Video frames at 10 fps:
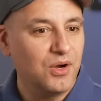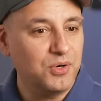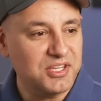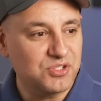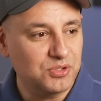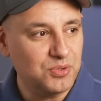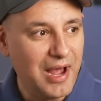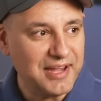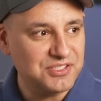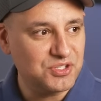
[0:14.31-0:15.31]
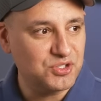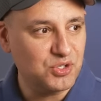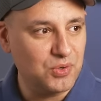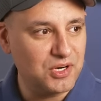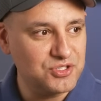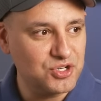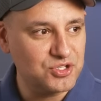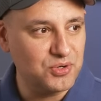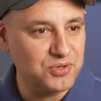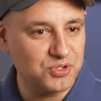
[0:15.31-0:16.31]
Okay, so to access Sora, just
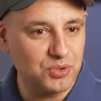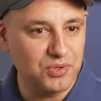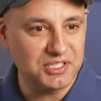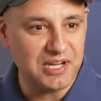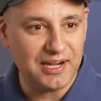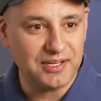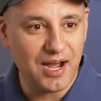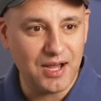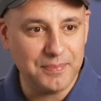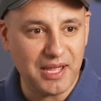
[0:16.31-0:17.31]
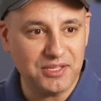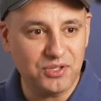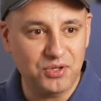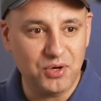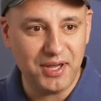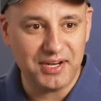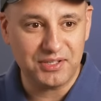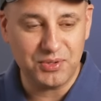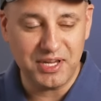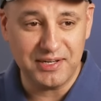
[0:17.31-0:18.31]
go to sora.com and you could go ahead and
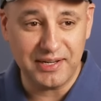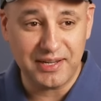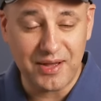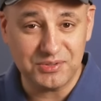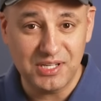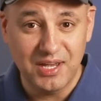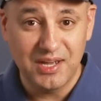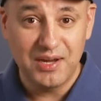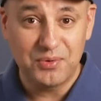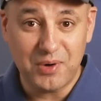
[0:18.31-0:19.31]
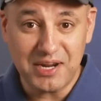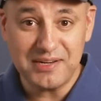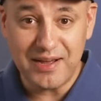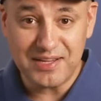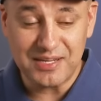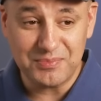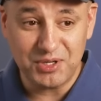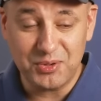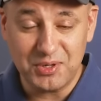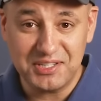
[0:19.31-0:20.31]
create an account. Right now, as I'm
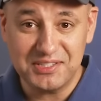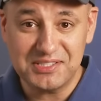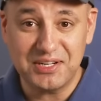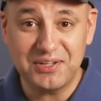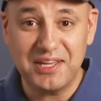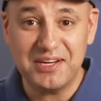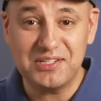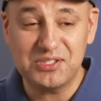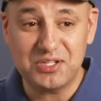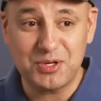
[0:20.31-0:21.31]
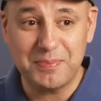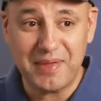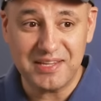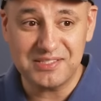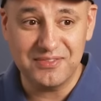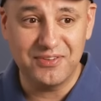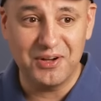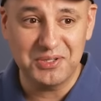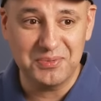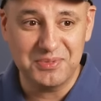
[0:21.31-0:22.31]
recording this, they're getting such a massive
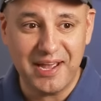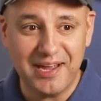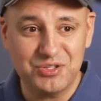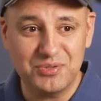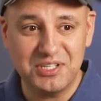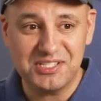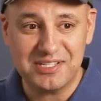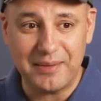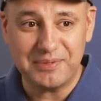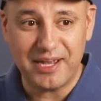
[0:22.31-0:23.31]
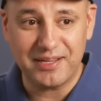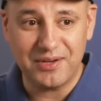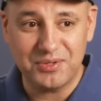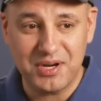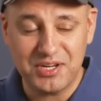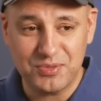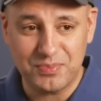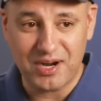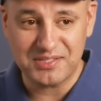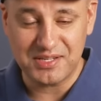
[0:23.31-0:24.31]
volume, they actually stopped the account creation
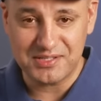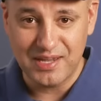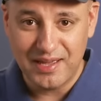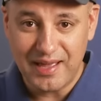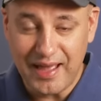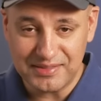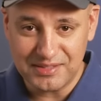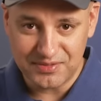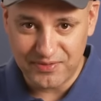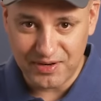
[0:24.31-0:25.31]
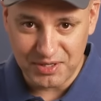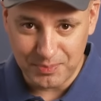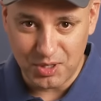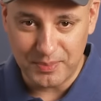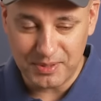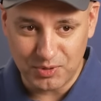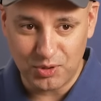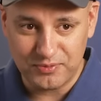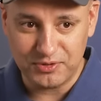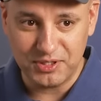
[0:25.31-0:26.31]
process at this very moment. But
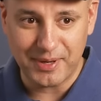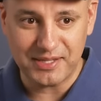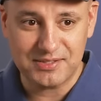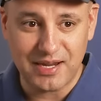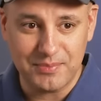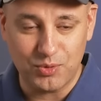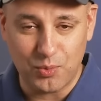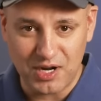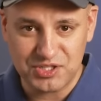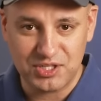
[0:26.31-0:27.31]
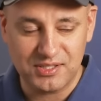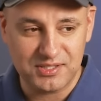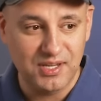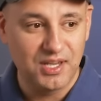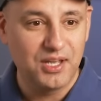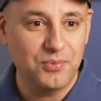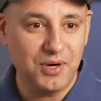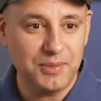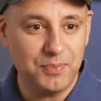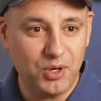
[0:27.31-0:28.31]
hopefully, by the time you're watching this, when
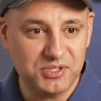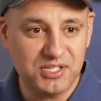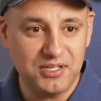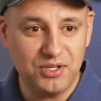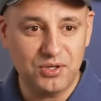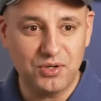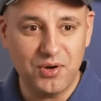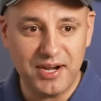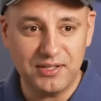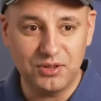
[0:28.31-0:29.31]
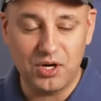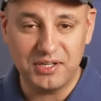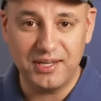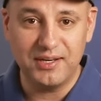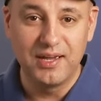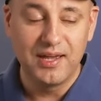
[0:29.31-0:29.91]
I post it, you could go ahead and log in.